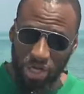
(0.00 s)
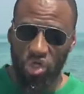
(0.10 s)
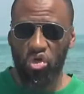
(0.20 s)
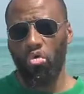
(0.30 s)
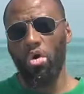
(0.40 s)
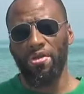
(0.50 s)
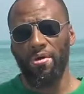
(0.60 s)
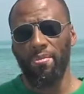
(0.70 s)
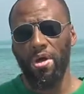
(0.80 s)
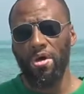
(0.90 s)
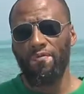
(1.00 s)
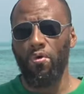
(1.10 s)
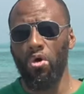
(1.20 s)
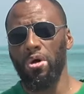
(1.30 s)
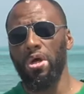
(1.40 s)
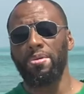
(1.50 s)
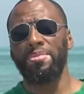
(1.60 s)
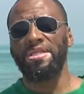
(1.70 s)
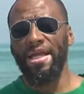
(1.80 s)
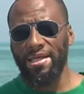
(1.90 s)
destroy them for
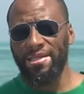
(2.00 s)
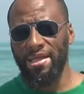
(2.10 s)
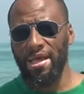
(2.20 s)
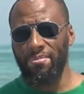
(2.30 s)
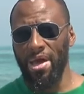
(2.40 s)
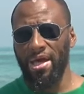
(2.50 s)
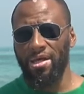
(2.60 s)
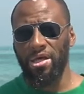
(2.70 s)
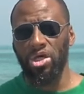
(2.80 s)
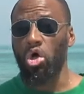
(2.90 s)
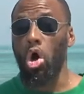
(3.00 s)
mistakes that they make. Because